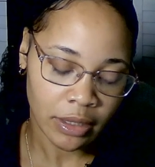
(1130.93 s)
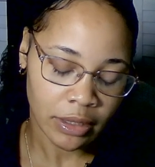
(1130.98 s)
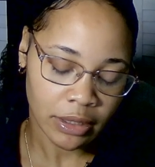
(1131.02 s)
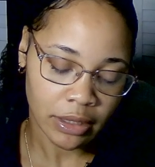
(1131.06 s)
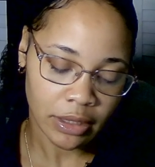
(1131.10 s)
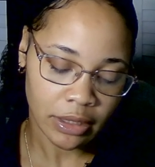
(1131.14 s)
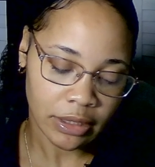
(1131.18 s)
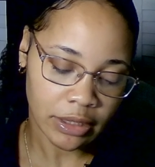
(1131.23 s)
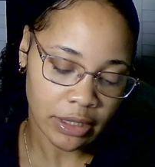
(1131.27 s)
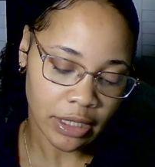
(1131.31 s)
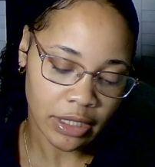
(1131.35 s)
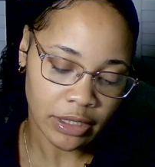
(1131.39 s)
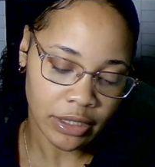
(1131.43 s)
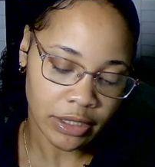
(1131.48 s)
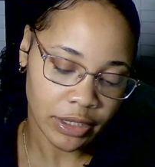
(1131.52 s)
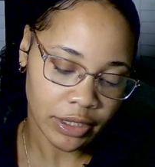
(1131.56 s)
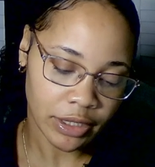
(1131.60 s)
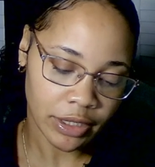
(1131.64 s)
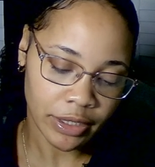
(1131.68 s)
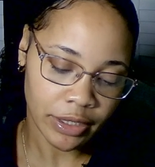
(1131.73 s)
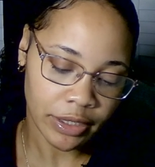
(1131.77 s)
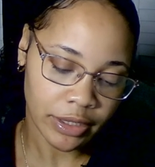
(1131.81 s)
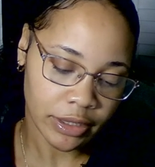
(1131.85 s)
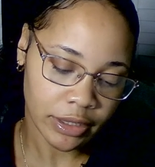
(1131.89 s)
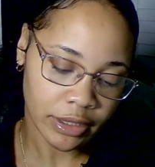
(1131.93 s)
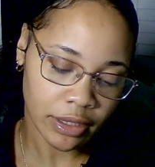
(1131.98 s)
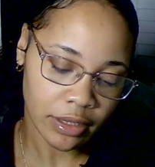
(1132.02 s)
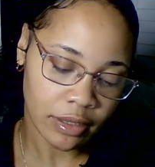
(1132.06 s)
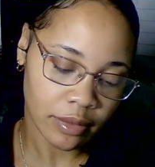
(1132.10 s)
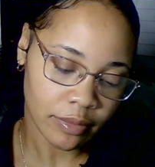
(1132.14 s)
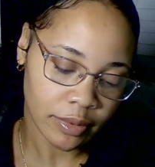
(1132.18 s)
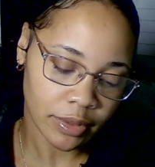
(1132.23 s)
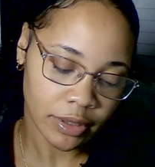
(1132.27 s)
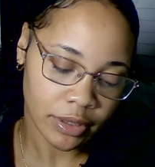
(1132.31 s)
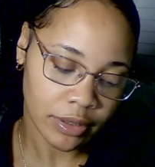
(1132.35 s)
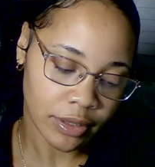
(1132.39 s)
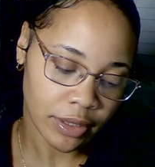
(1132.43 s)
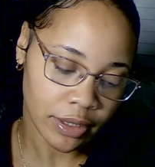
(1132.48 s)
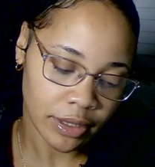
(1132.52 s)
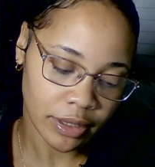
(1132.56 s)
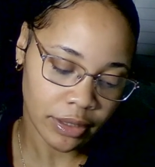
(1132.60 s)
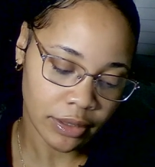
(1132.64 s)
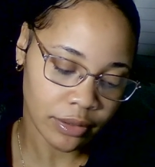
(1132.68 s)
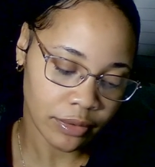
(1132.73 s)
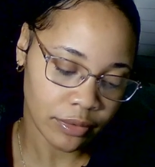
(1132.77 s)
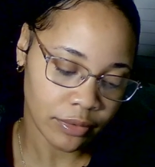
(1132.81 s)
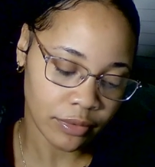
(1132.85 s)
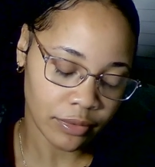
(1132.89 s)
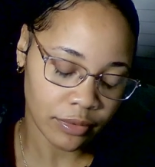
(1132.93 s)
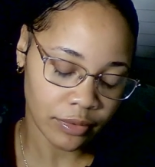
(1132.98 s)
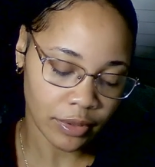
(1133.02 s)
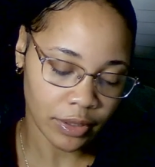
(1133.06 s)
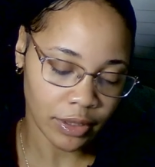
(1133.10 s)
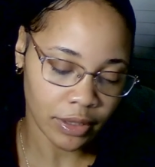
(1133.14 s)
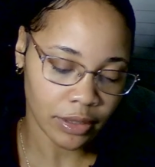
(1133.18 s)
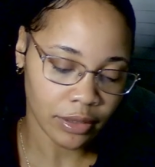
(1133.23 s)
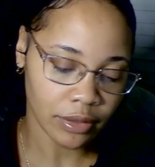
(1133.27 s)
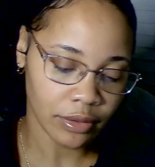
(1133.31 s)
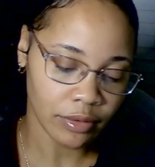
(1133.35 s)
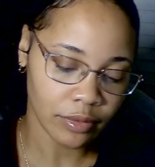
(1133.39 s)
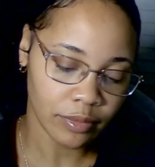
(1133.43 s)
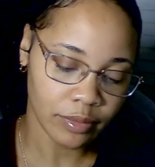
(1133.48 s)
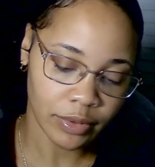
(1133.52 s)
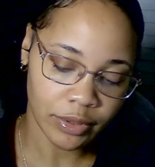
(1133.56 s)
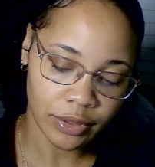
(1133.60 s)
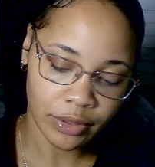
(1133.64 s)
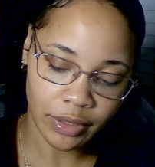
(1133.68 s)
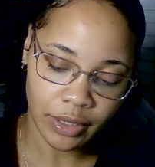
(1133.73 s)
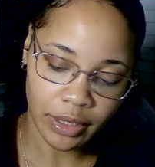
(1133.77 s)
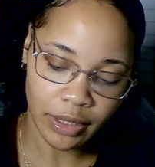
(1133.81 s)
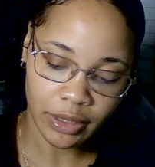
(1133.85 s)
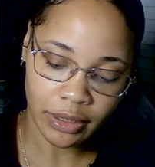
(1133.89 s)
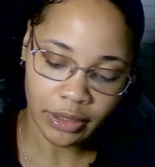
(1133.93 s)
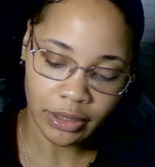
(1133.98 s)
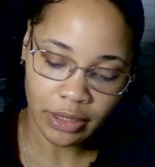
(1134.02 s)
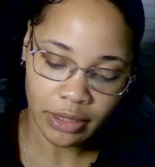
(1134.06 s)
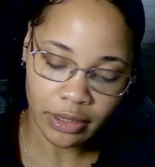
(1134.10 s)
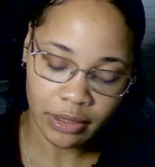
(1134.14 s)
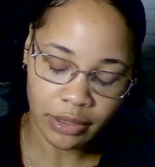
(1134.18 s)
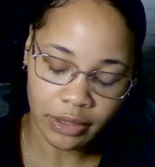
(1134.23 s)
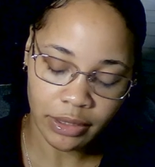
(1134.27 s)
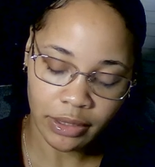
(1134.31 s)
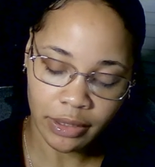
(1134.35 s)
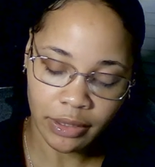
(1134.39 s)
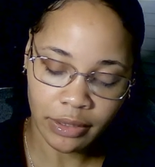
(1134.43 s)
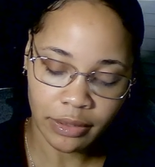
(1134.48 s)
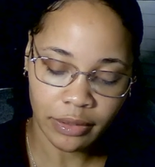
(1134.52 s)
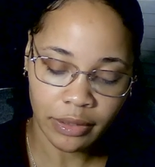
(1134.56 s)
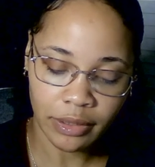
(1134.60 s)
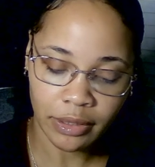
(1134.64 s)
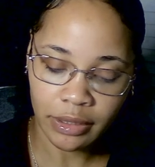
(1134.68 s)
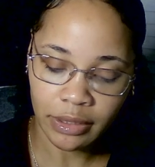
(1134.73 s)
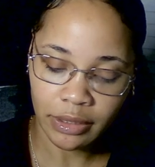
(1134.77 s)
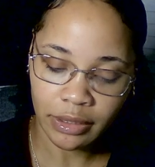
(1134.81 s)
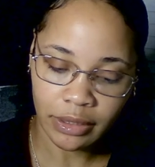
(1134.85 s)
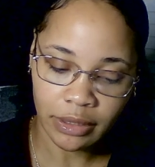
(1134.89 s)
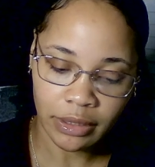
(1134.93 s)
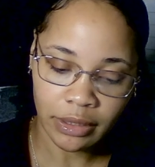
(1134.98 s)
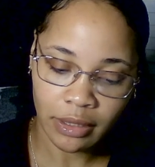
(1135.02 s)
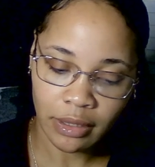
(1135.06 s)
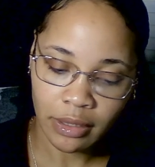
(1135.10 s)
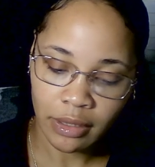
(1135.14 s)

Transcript: A Sagittarius could have betrayed you, or you betrayed a Sagittarius,